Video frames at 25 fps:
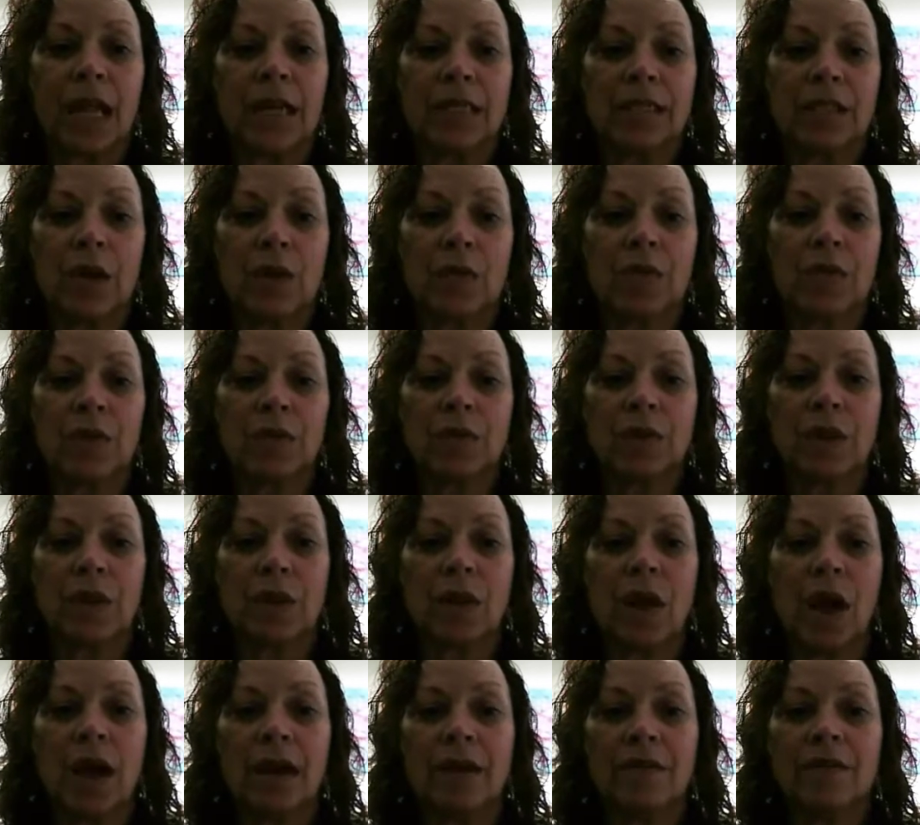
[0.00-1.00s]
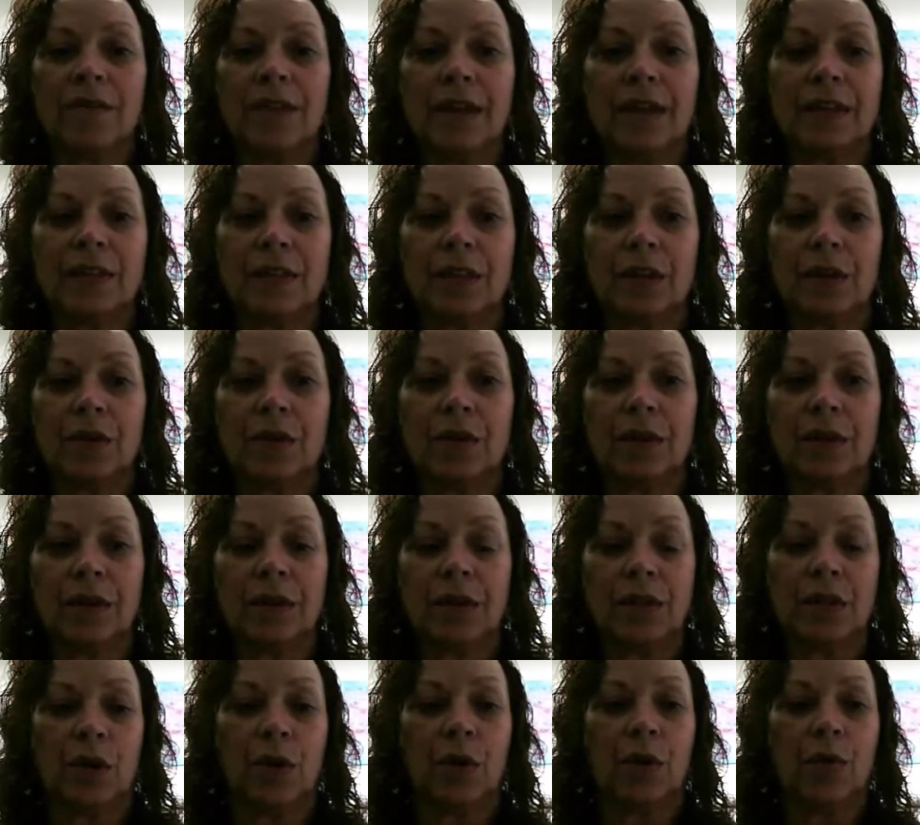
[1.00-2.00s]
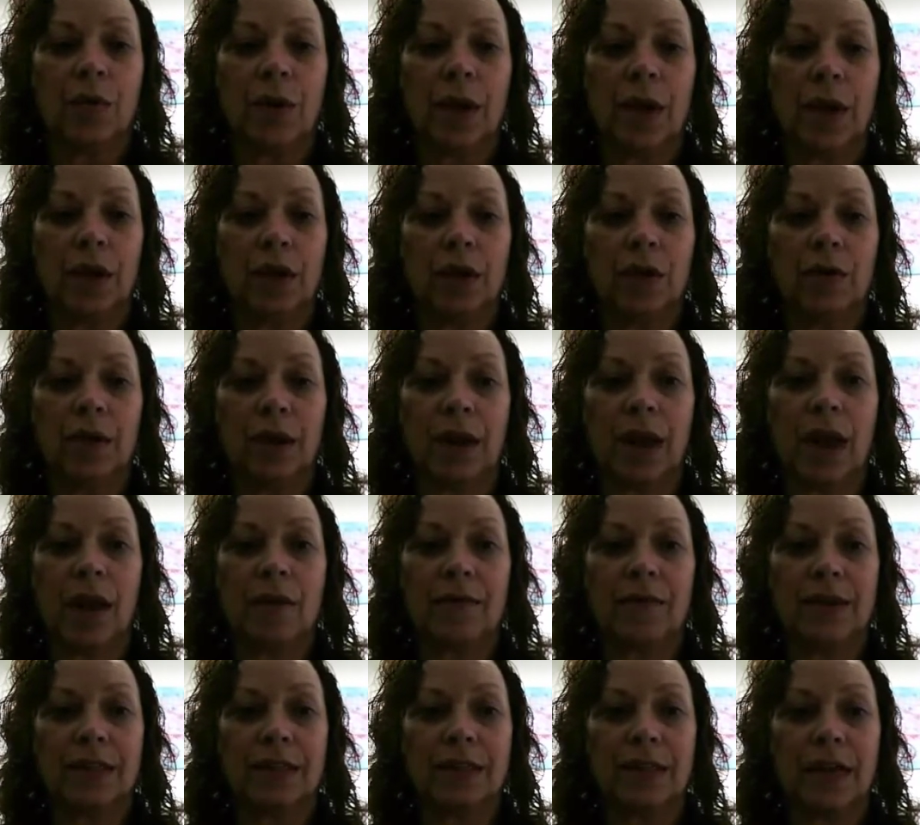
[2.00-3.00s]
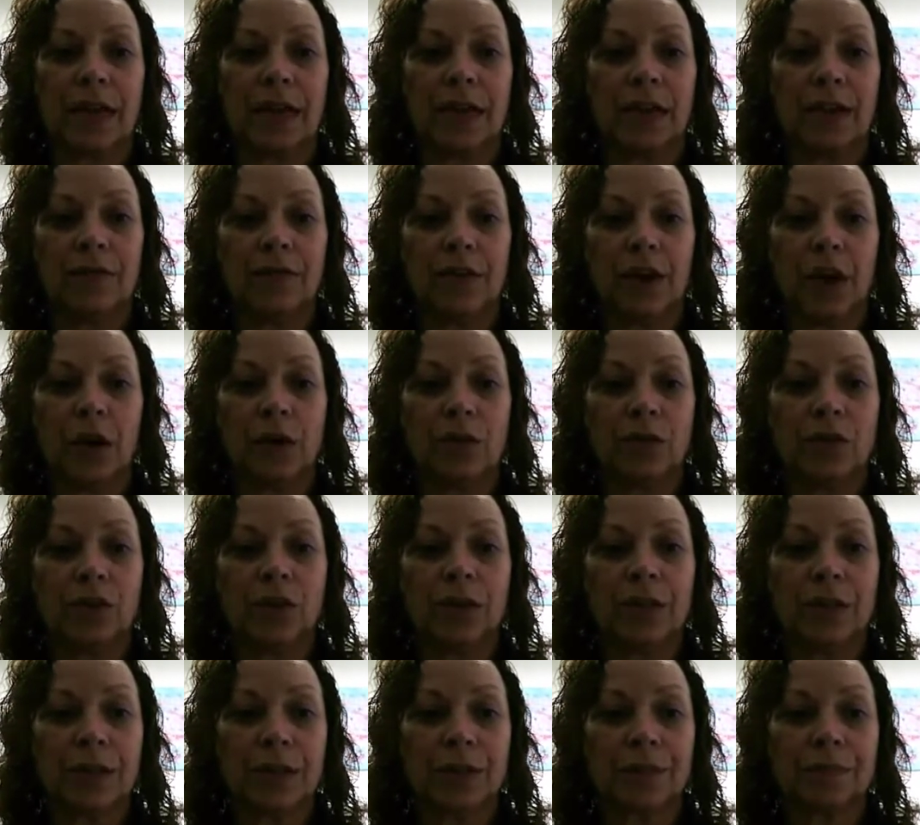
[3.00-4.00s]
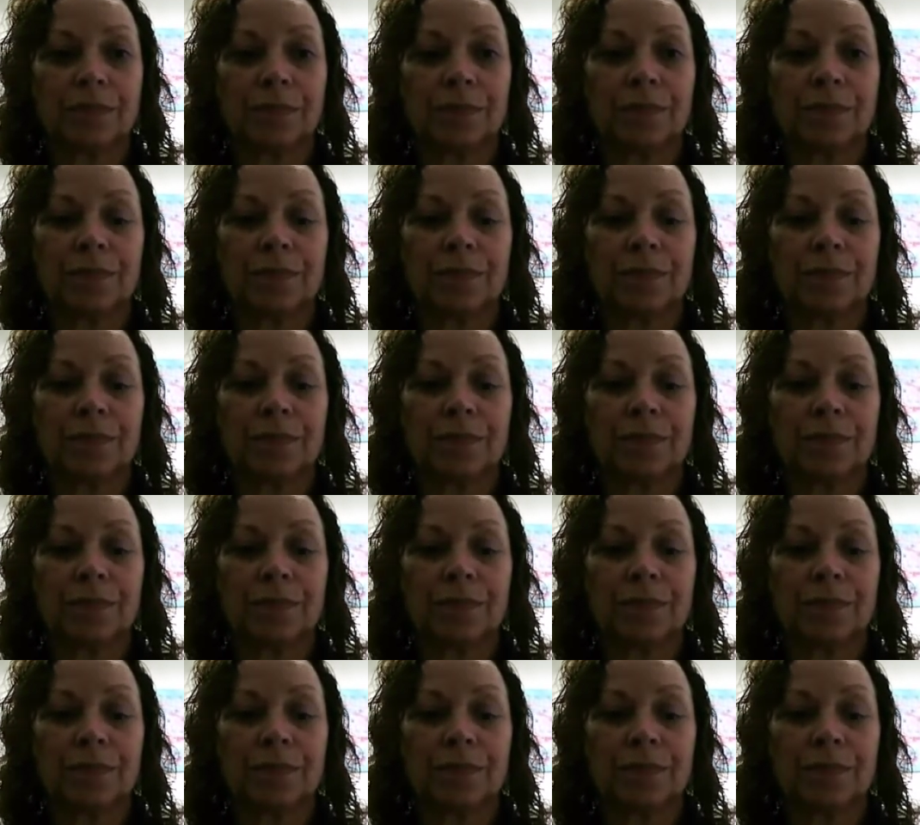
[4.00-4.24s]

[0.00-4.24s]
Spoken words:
So there's a lot of things that you can do. You can have executive coaches